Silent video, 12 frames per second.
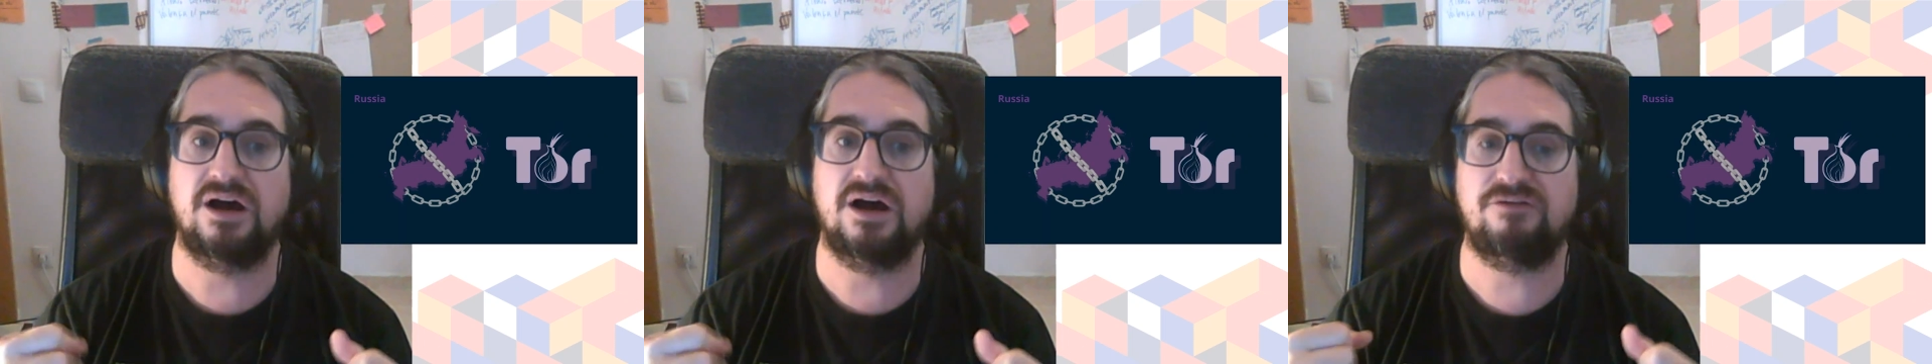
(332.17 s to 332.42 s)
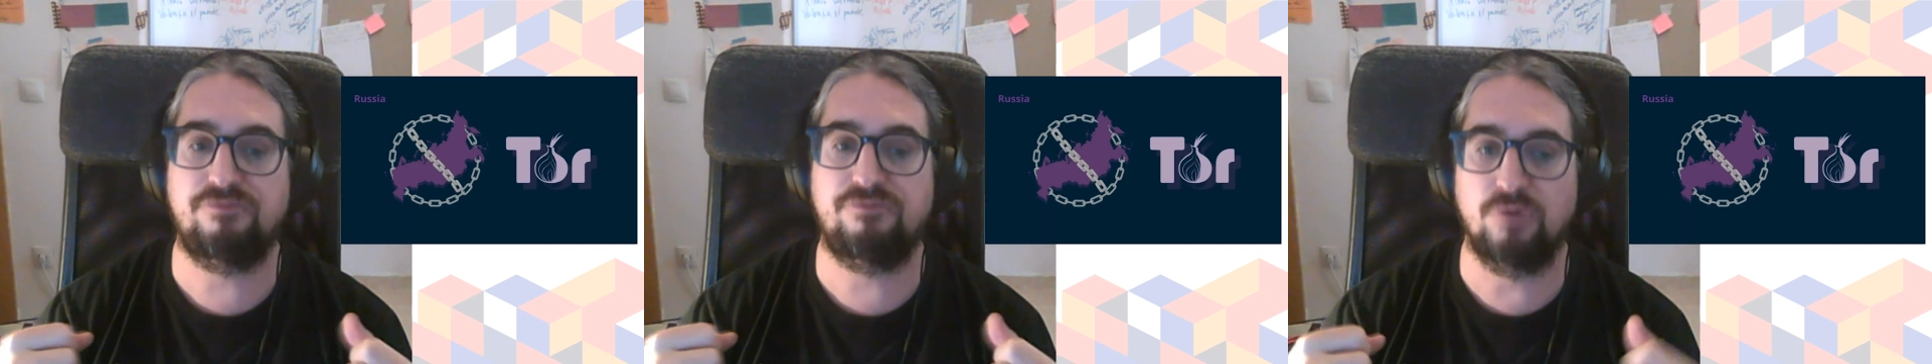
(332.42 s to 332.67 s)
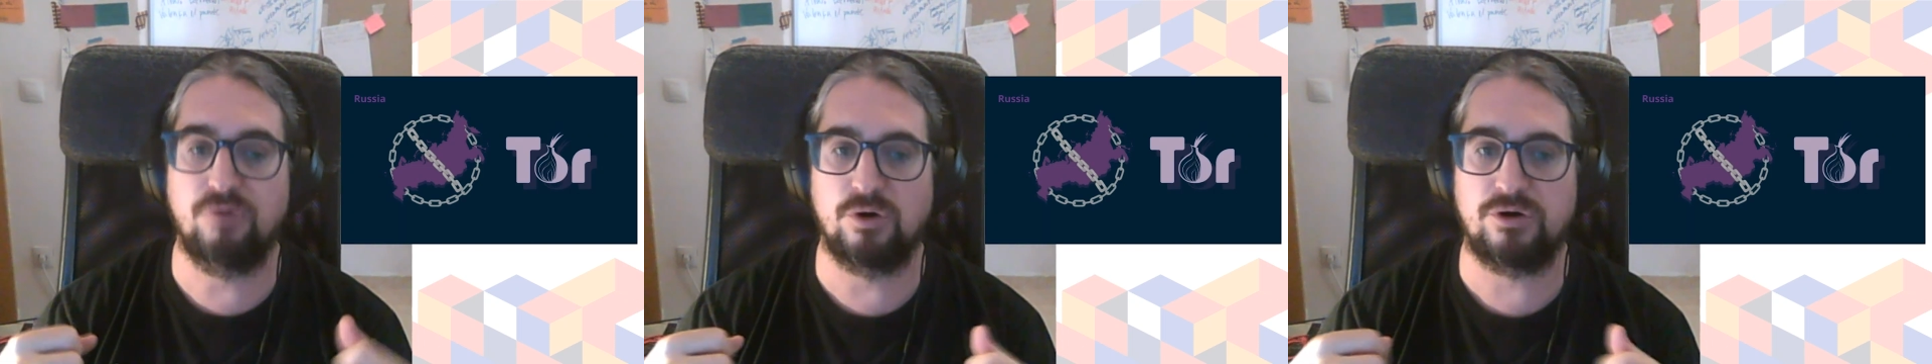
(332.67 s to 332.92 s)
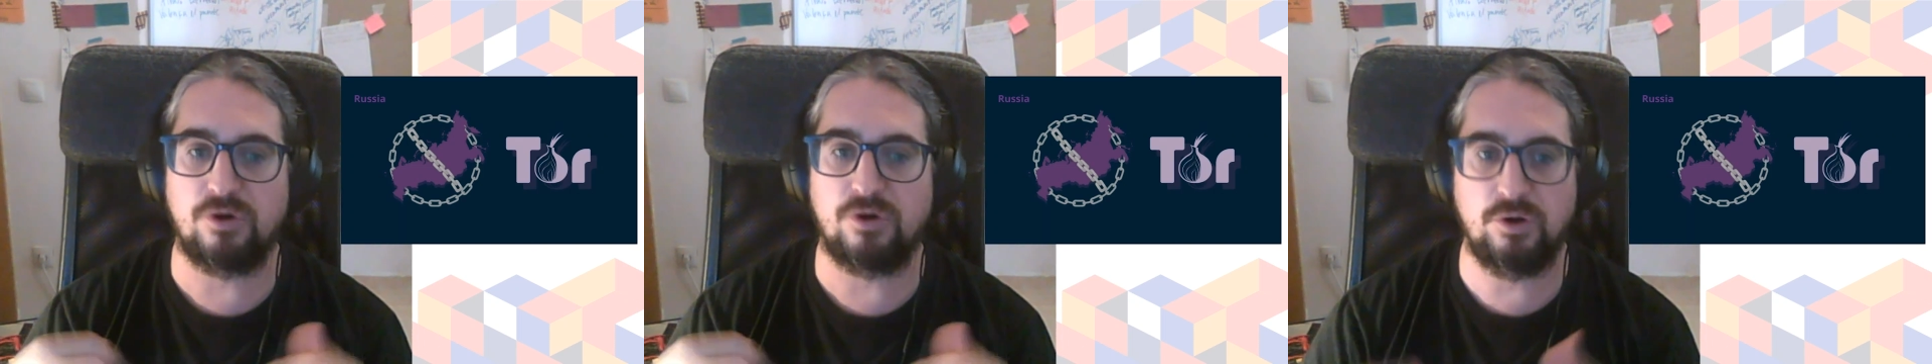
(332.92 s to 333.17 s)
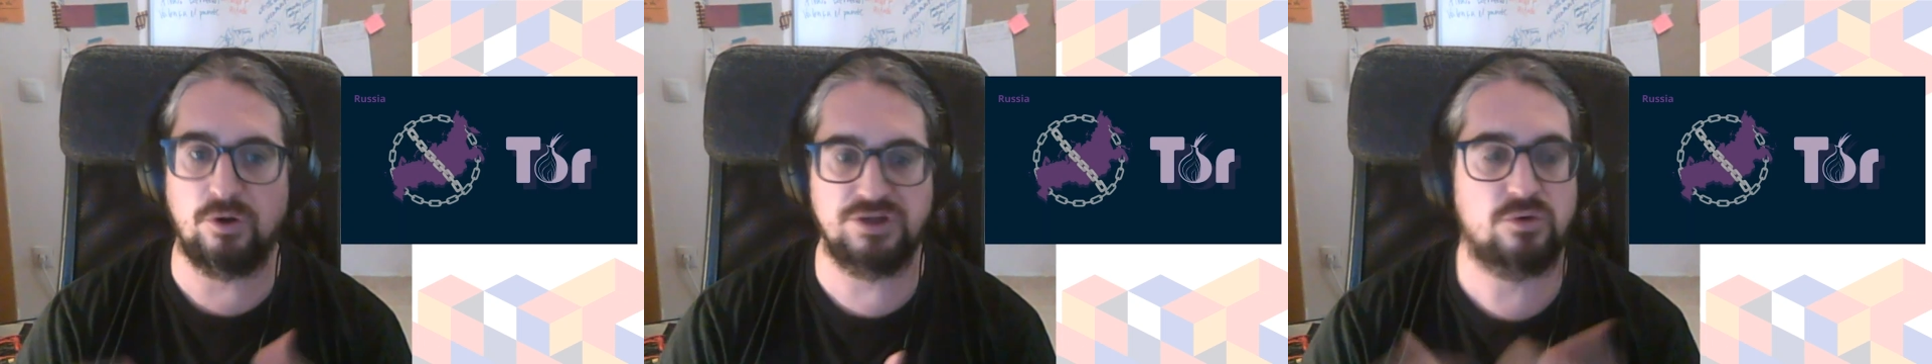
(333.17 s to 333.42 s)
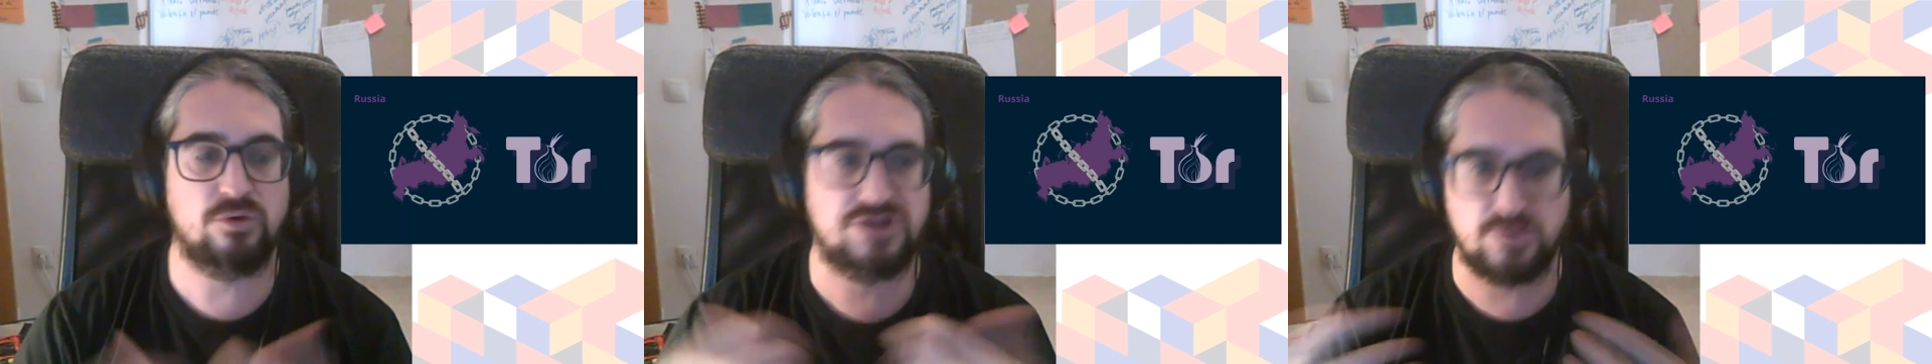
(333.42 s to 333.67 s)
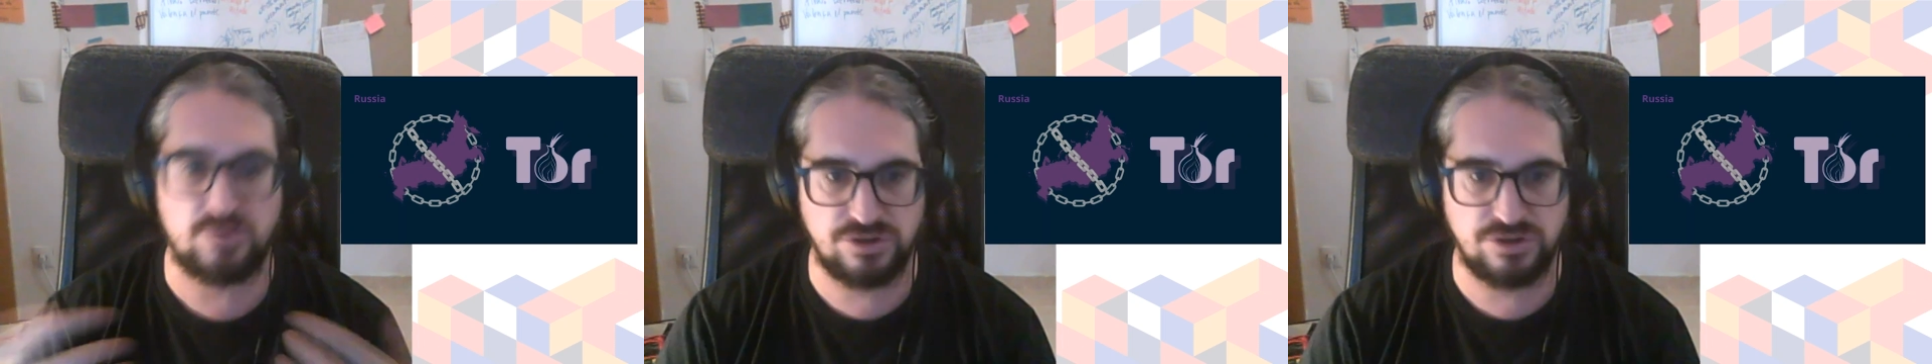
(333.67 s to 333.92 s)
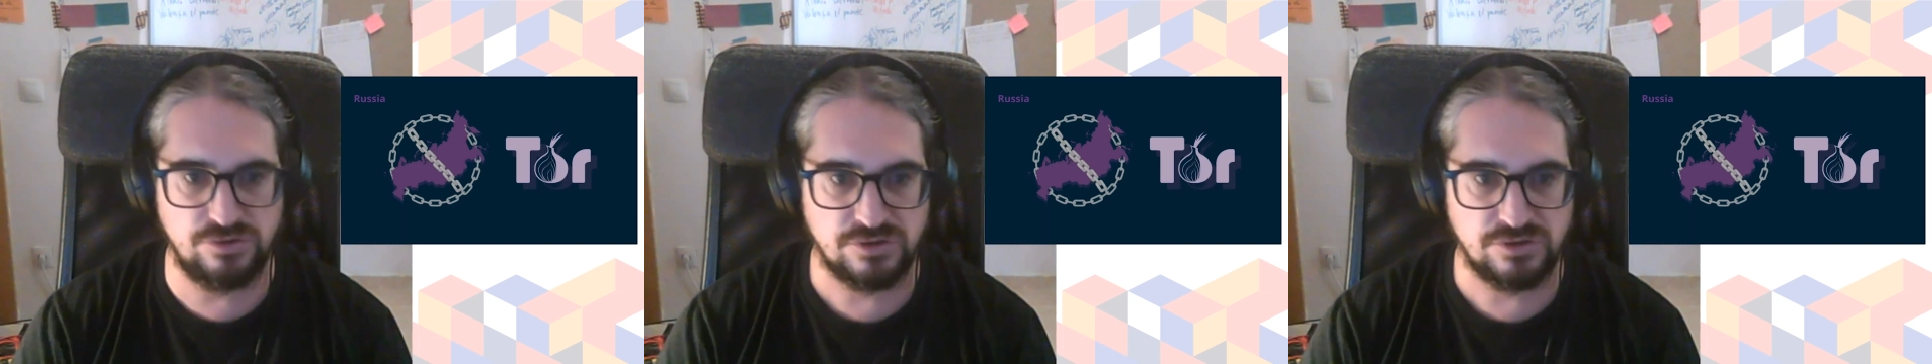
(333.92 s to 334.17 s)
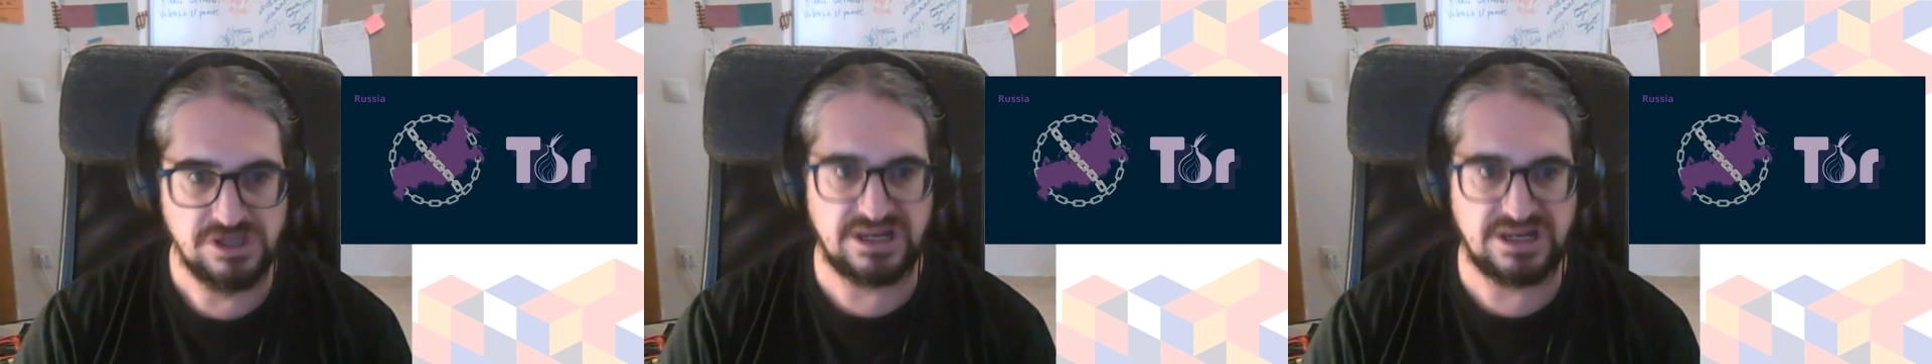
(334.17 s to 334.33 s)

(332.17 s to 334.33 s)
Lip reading: for all the work that we do.